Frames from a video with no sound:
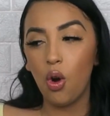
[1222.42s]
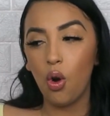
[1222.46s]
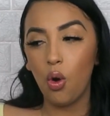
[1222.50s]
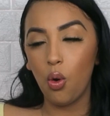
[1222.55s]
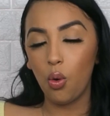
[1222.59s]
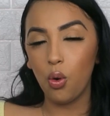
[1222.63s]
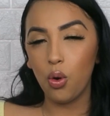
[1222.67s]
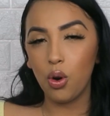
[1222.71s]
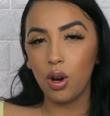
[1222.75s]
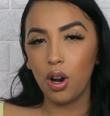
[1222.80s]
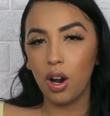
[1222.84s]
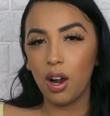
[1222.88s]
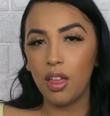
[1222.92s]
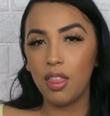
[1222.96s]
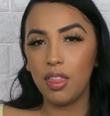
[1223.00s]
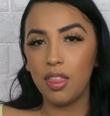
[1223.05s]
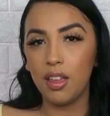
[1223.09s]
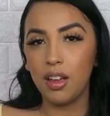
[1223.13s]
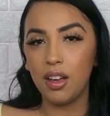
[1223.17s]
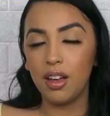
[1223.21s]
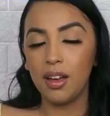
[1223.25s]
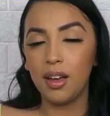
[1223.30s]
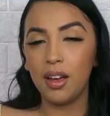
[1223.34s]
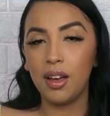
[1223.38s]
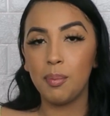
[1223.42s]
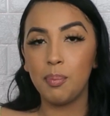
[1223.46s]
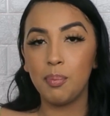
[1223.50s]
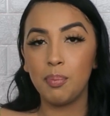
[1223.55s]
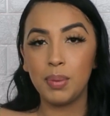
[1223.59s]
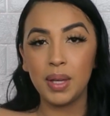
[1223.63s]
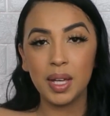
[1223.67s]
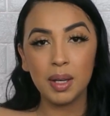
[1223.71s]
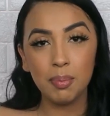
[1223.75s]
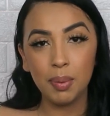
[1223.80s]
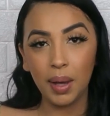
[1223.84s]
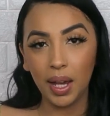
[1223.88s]
or the
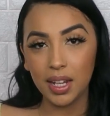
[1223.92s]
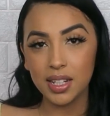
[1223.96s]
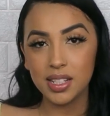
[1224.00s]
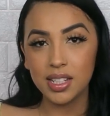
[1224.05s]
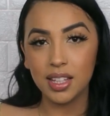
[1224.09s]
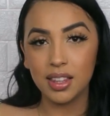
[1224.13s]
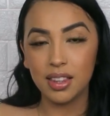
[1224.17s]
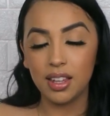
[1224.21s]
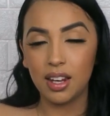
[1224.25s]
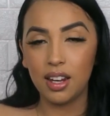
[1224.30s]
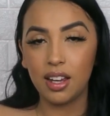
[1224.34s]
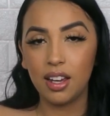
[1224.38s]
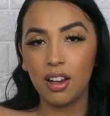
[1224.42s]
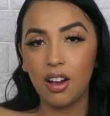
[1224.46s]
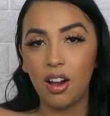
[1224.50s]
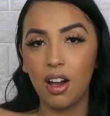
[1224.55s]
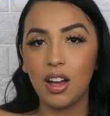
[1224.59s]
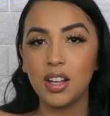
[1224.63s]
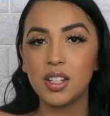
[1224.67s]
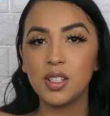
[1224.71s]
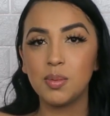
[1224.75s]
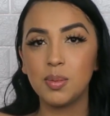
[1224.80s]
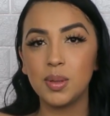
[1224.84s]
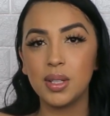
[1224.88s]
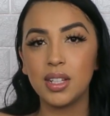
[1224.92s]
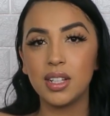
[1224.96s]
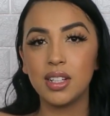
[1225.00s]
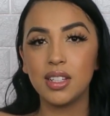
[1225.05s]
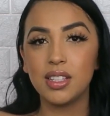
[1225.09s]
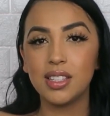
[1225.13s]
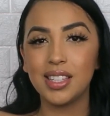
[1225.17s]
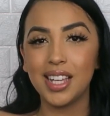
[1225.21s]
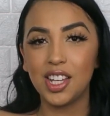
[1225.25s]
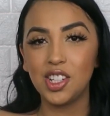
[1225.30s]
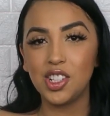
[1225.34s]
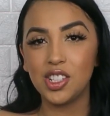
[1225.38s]
big painting that I got
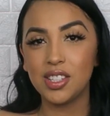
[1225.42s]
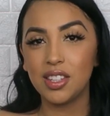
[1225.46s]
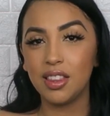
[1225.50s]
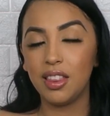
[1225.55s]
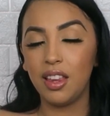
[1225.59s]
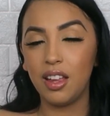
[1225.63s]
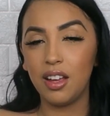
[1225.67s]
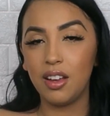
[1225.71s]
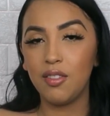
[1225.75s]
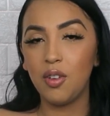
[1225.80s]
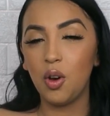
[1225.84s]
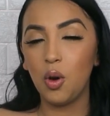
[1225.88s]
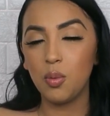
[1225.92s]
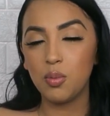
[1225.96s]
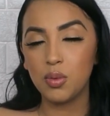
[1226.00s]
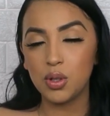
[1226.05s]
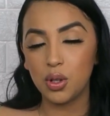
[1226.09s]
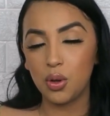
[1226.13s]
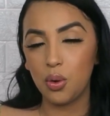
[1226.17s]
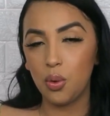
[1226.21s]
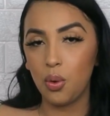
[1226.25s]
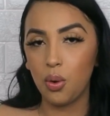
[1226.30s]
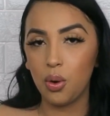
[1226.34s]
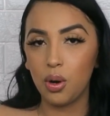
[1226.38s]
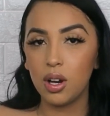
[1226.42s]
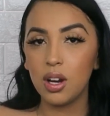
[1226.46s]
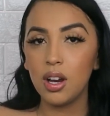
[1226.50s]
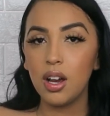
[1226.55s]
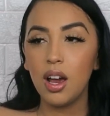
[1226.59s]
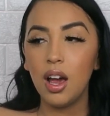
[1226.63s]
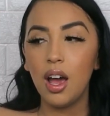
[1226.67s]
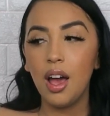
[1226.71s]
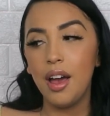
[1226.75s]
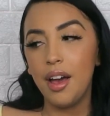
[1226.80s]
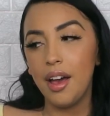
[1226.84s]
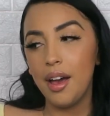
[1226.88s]
because I just love home decor.